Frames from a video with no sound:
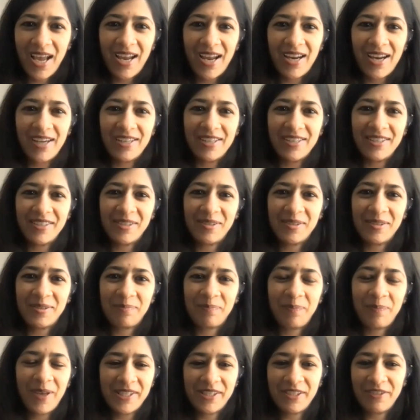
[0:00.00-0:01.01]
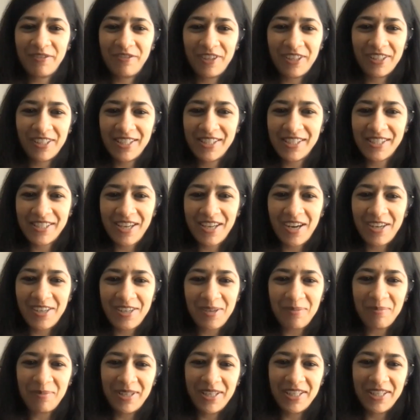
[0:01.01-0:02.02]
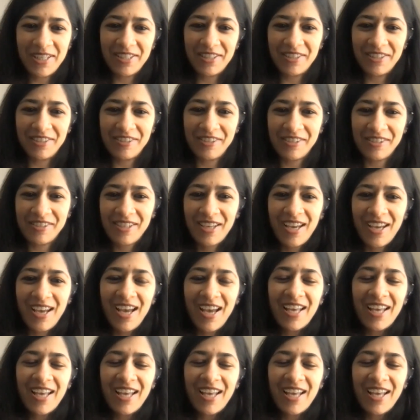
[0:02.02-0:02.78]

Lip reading: and specifically startup leaders,